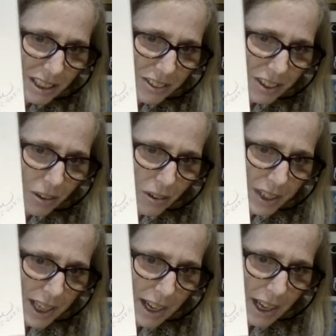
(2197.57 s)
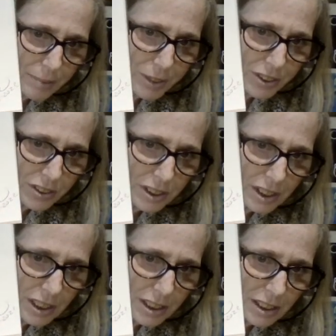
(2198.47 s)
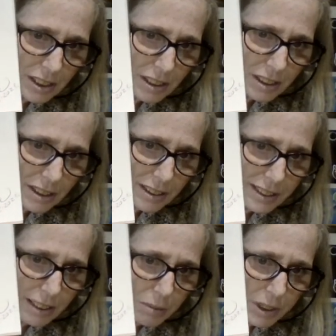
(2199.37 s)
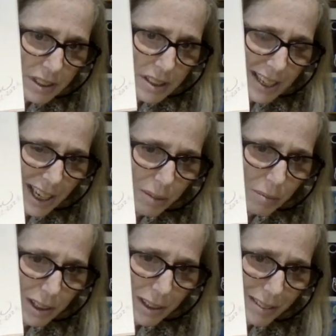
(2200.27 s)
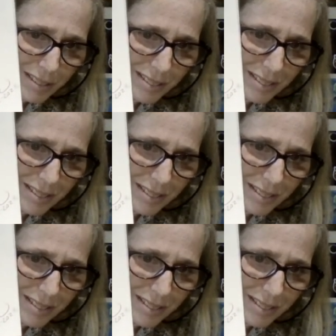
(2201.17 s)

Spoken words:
So, yeah, I'm just sitting with it, standing with it,